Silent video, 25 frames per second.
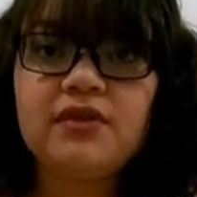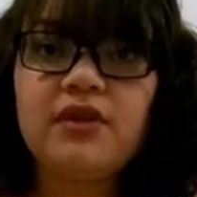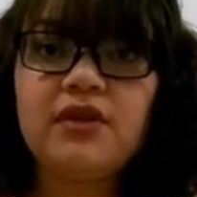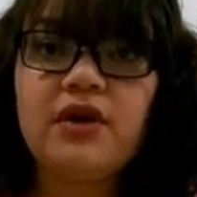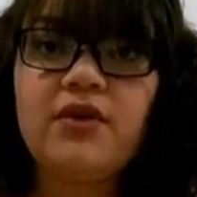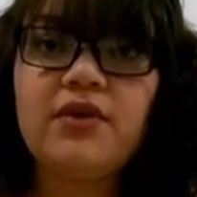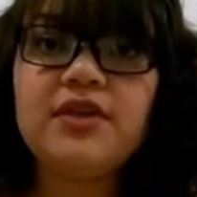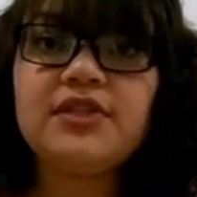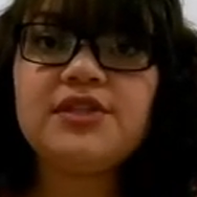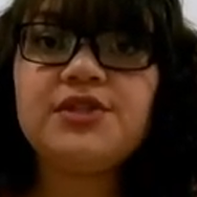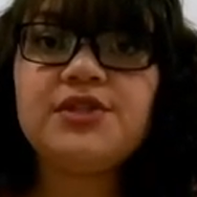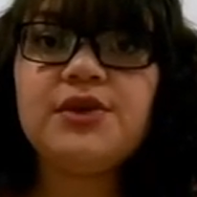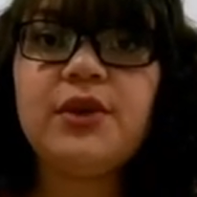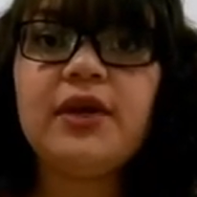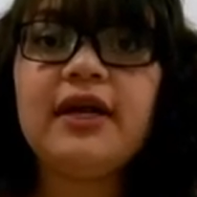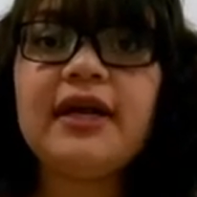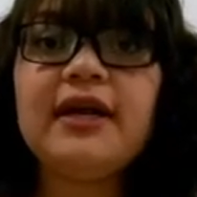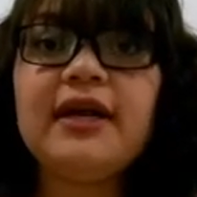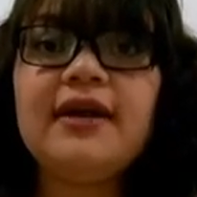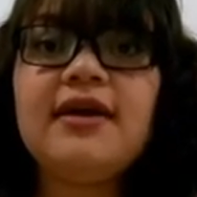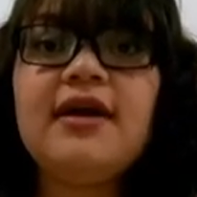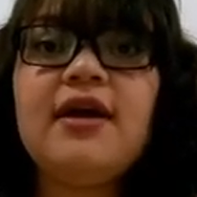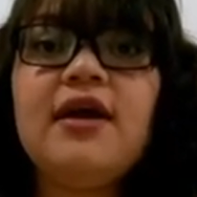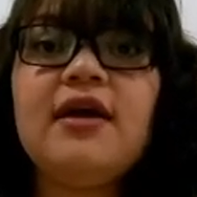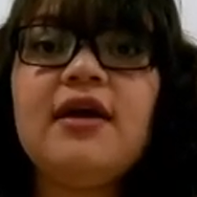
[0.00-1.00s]

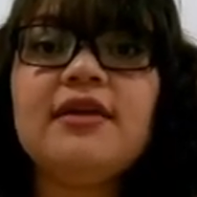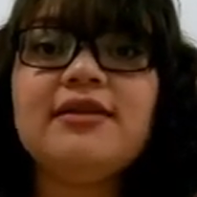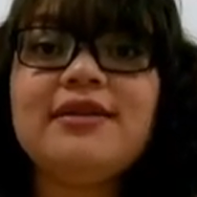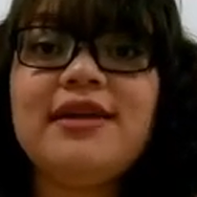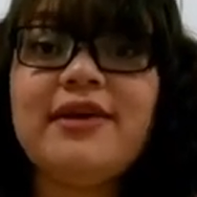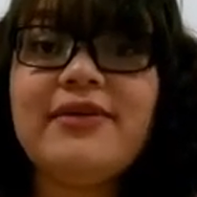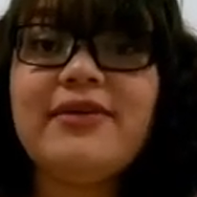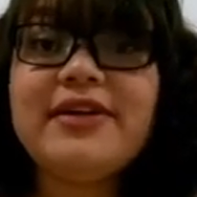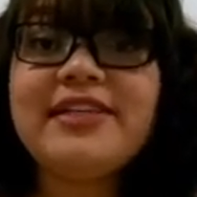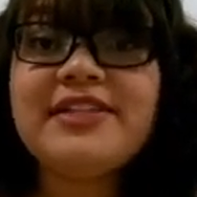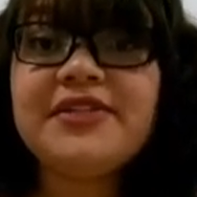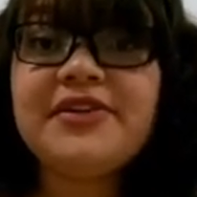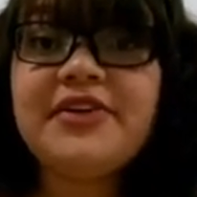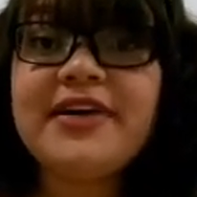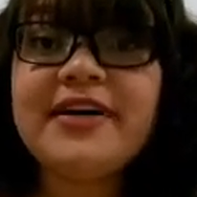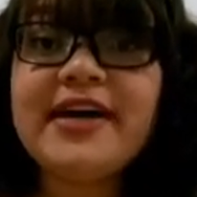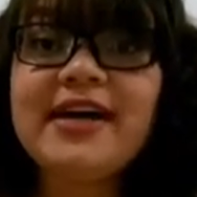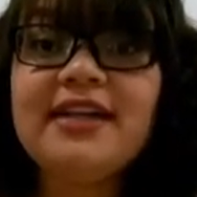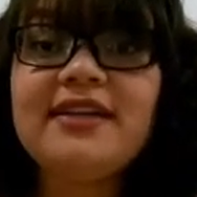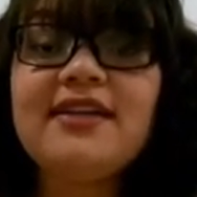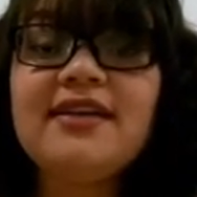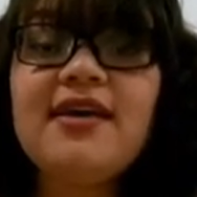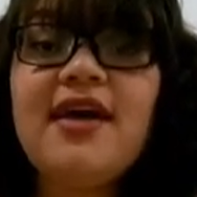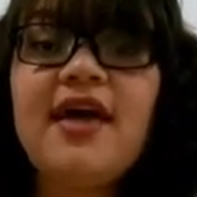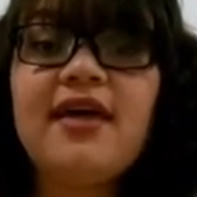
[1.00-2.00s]

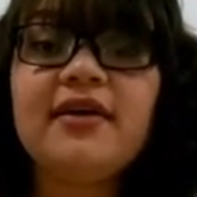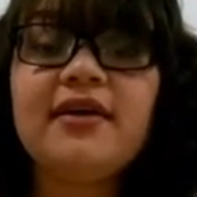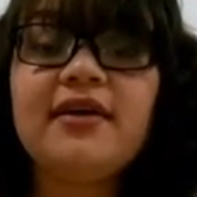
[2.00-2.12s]
Territorial